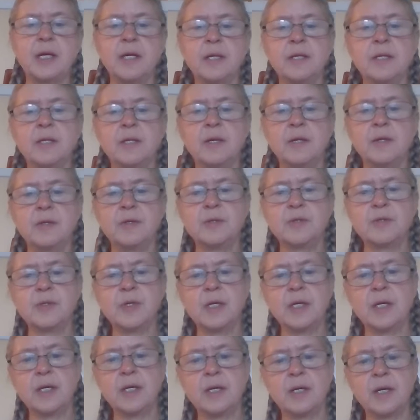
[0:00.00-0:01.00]
can
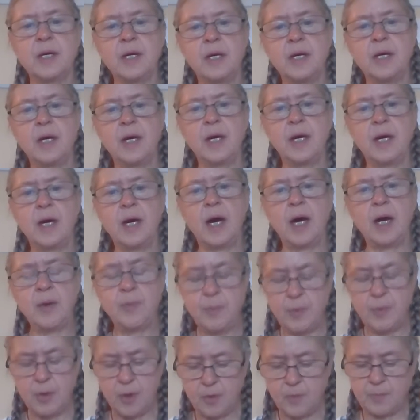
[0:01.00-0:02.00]
drink
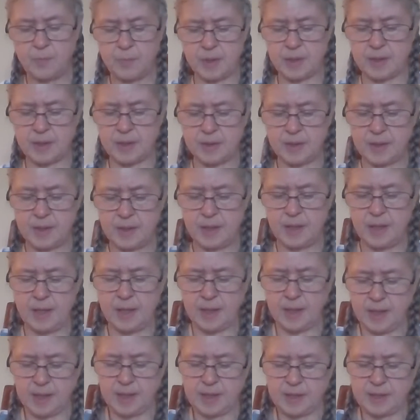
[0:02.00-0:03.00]
goat milk.
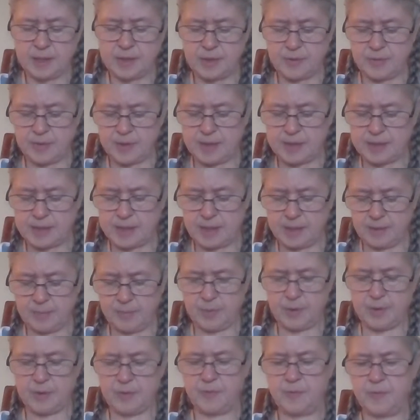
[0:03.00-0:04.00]
So
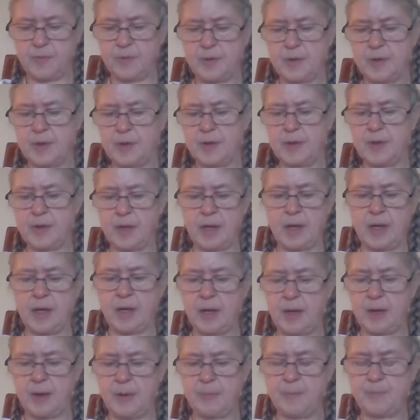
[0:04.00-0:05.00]
example for
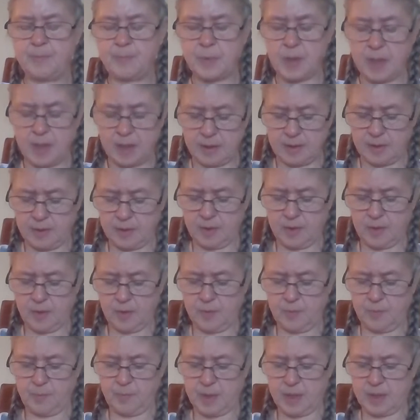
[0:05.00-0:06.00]

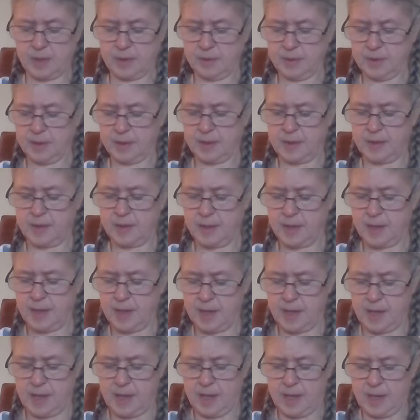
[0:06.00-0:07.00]
goat milk,
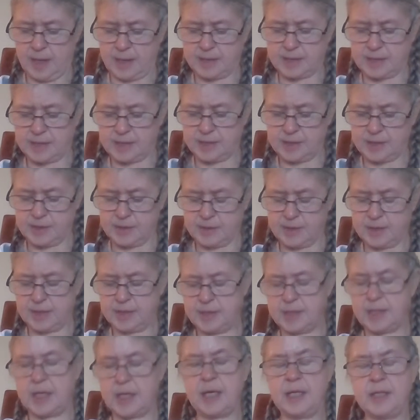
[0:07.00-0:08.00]
it's easier to
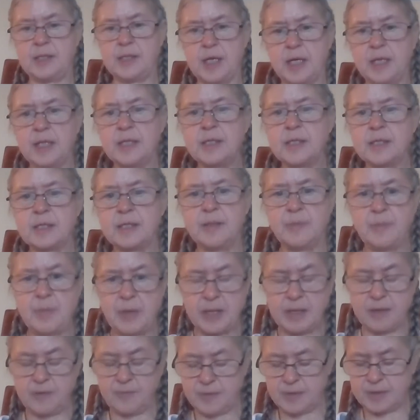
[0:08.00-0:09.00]
digest. The
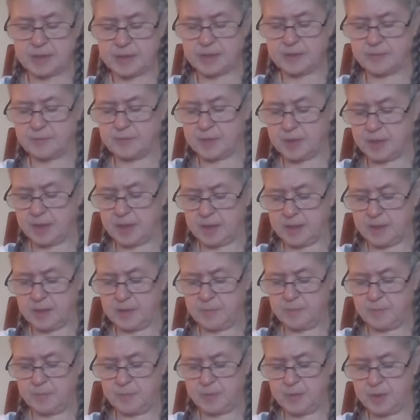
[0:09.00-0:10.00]
benefits of
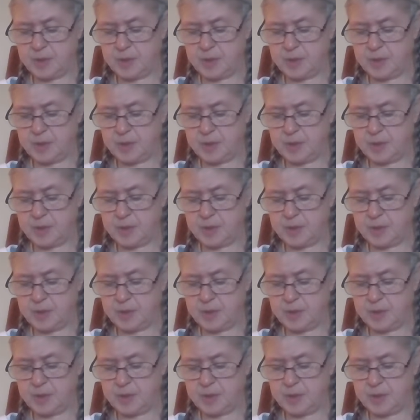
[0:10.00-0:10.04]
drinking